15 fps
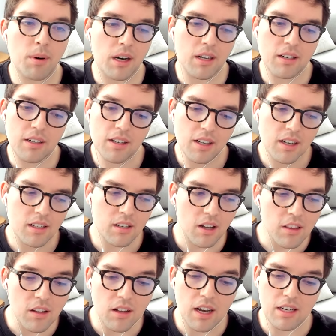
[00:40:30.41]
But
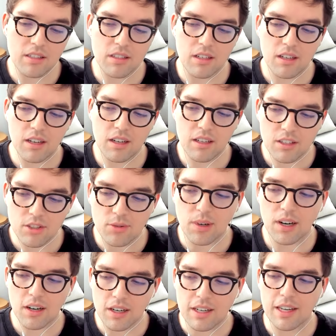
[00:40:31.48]
nonetheless, it is
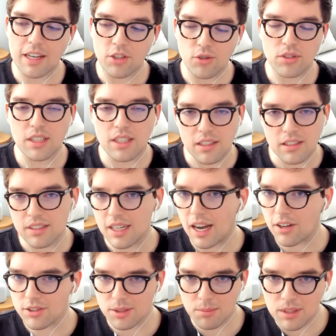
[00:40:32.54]
very interesting to see
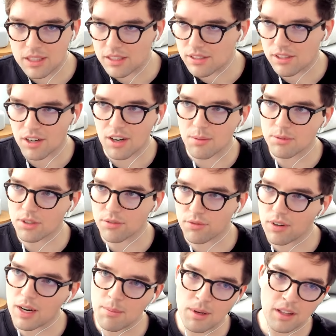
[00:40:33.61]
how some of these startups are
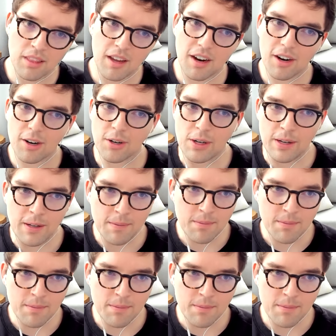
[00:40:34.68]
framing their